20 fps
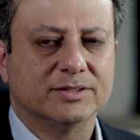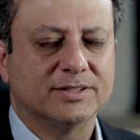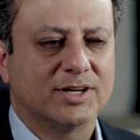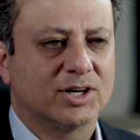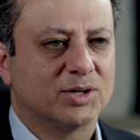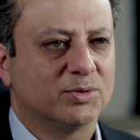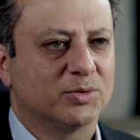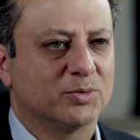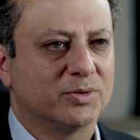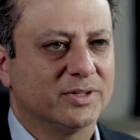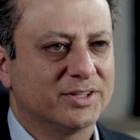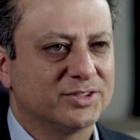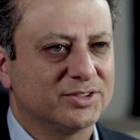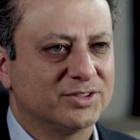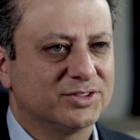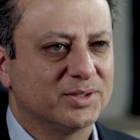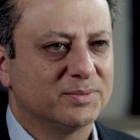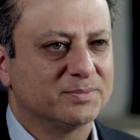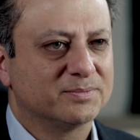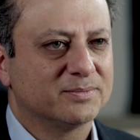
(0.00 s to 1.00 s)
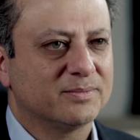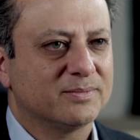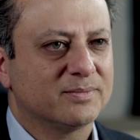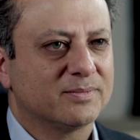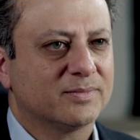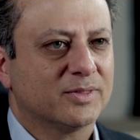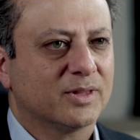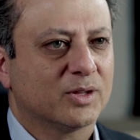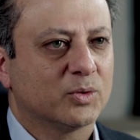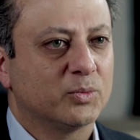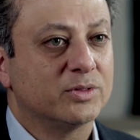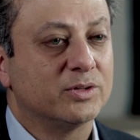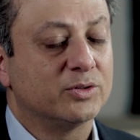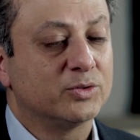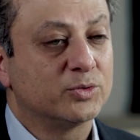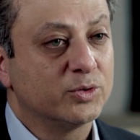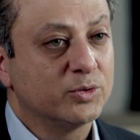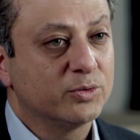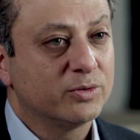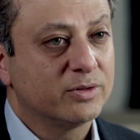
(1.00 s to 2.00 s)
a terrible relationship with the
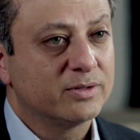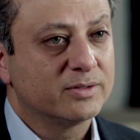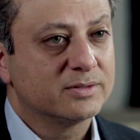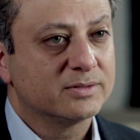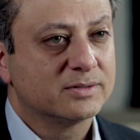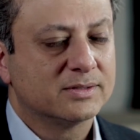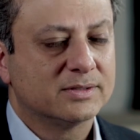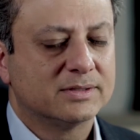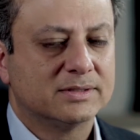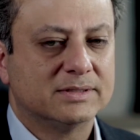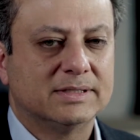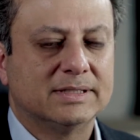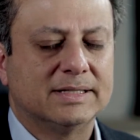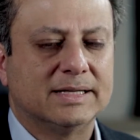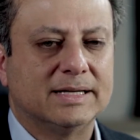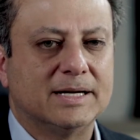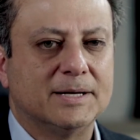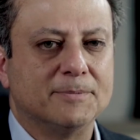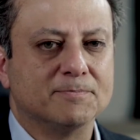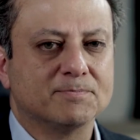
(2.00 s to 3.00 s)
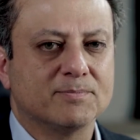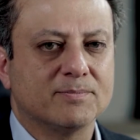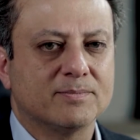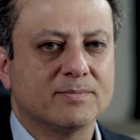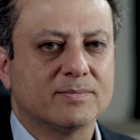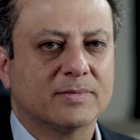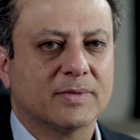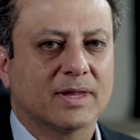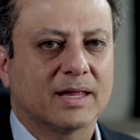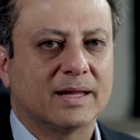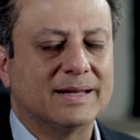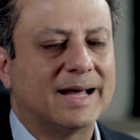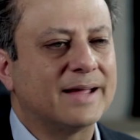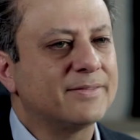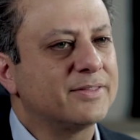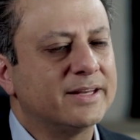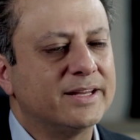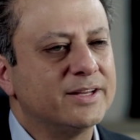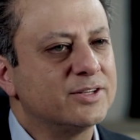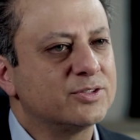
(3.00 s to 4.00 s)
truth. Not
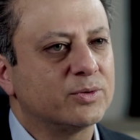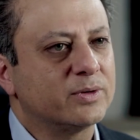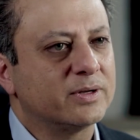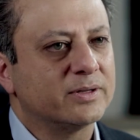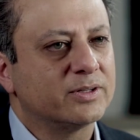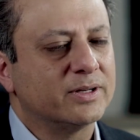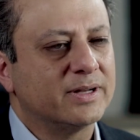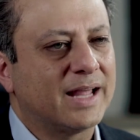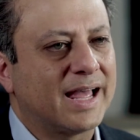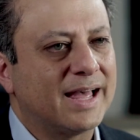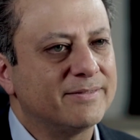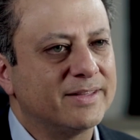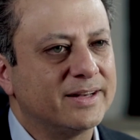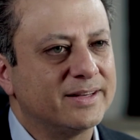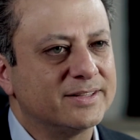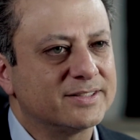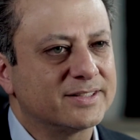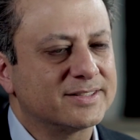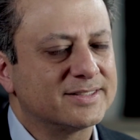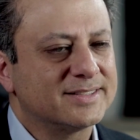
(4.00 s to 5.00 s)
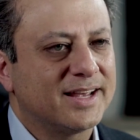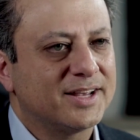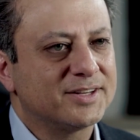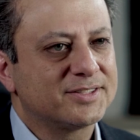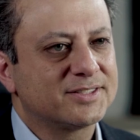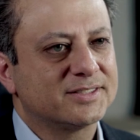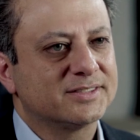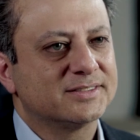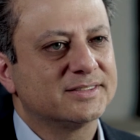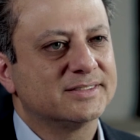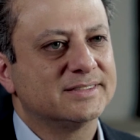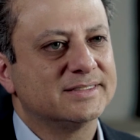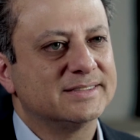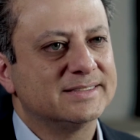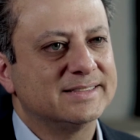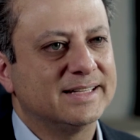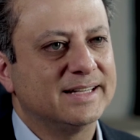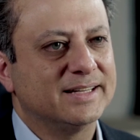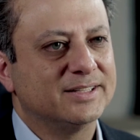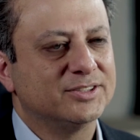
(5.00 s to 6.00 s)
that he's going to have any success
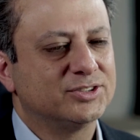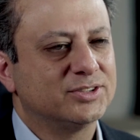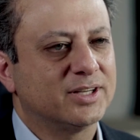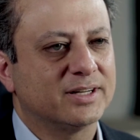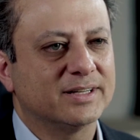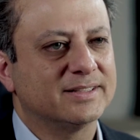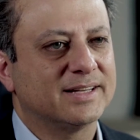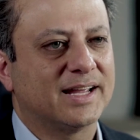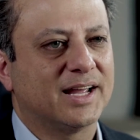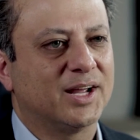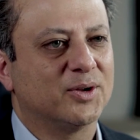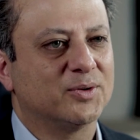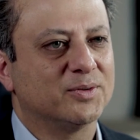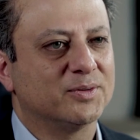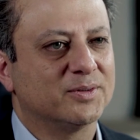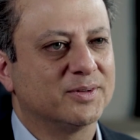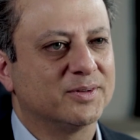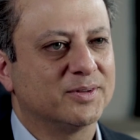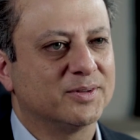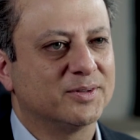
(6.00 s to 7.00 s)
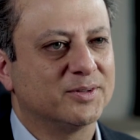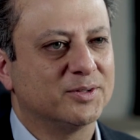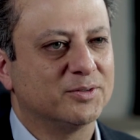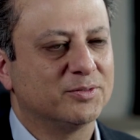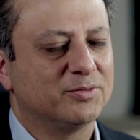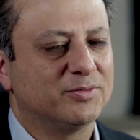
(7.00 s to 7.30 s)
in shutting down the